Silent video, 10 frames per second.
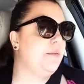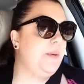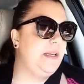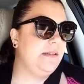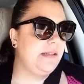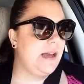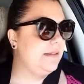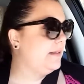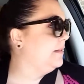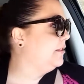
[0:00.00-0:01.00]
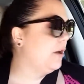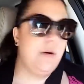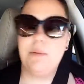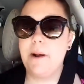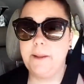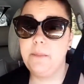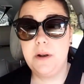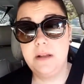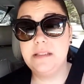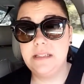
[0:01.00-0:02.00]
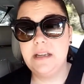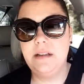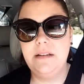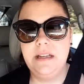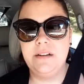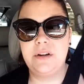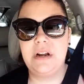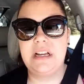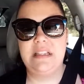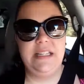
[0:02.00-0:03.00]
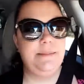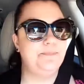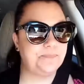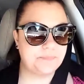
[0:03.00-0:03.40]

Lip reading: are in European sizes, so I'm probably pronouncing it incorrectly.